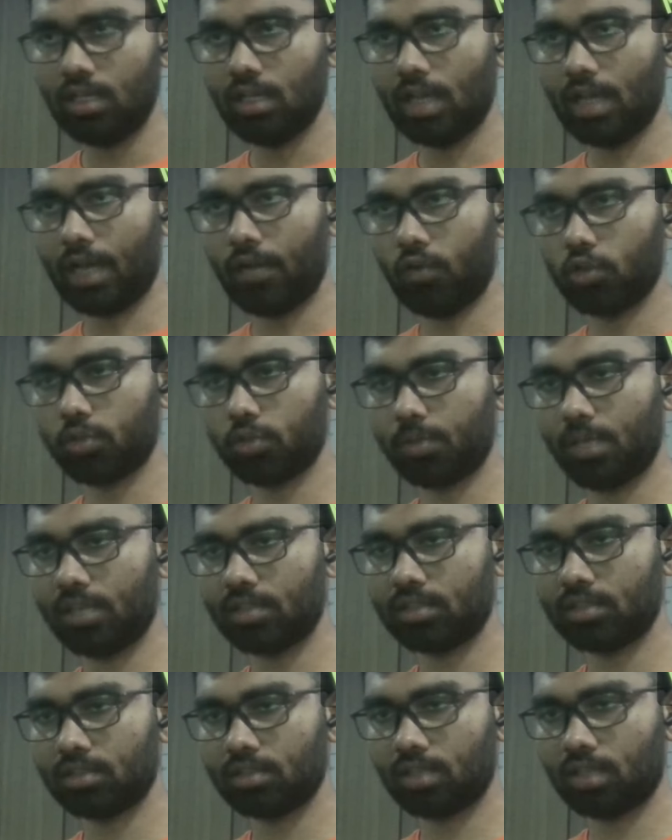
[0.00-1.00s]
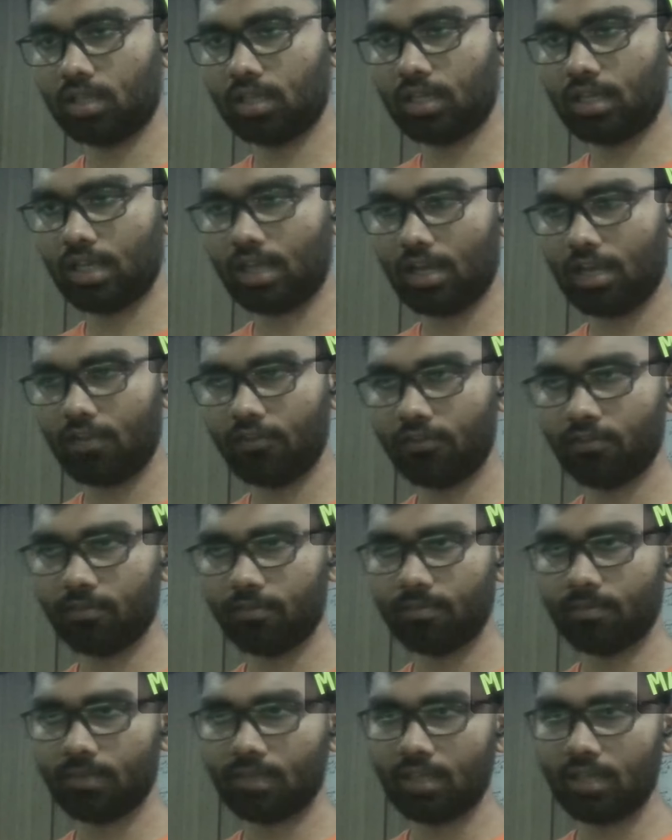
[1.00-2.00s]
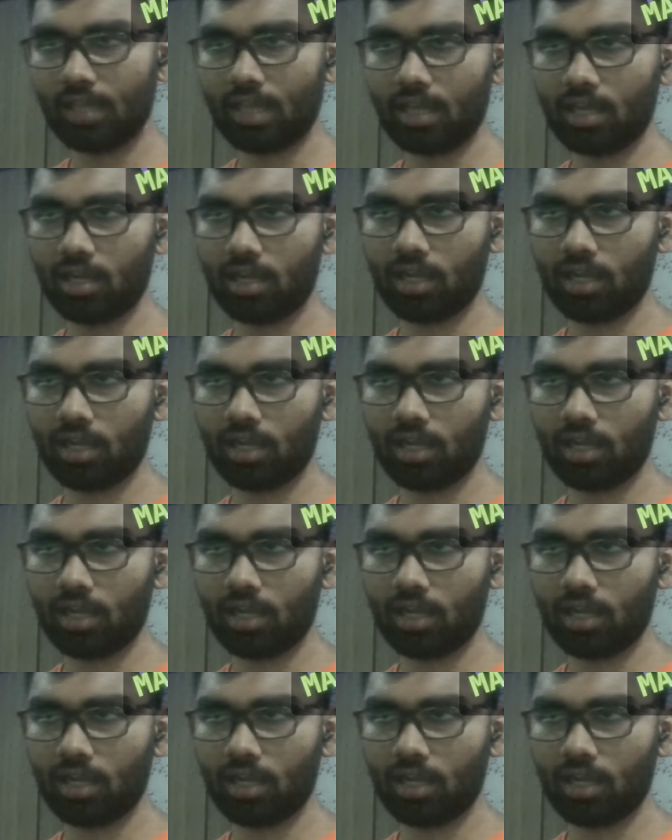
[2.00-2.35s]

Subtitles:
I do a space nrf and